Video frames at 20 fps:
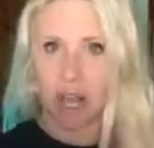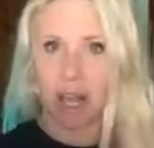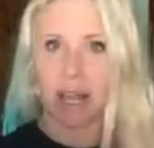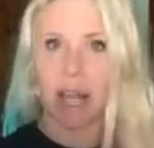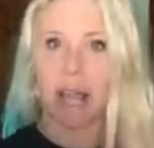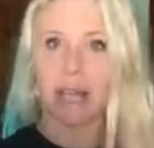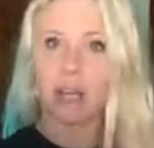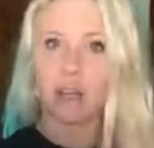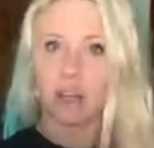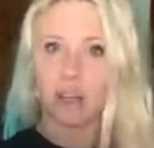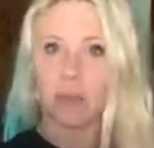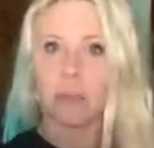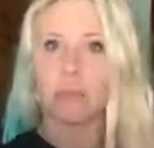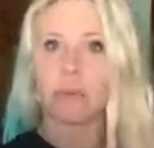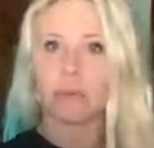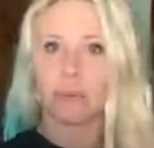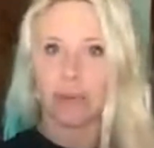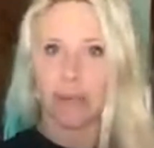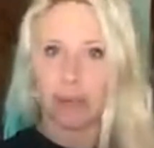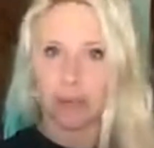I, I couldn't
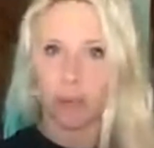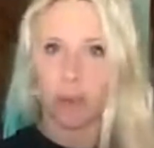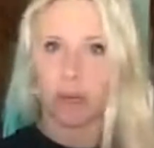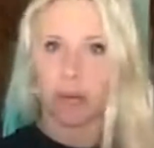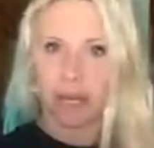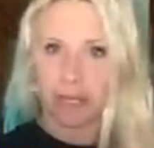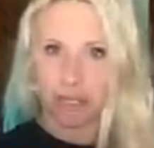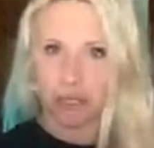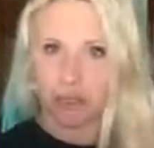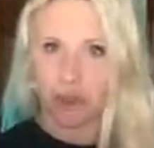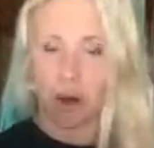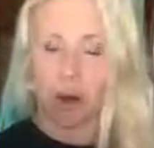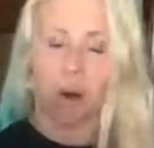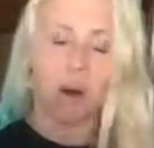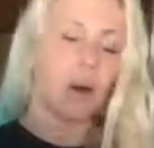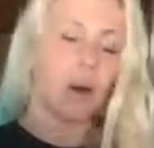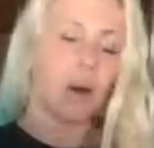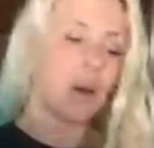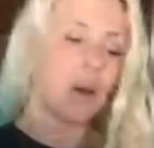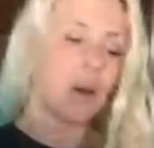believe what I saw.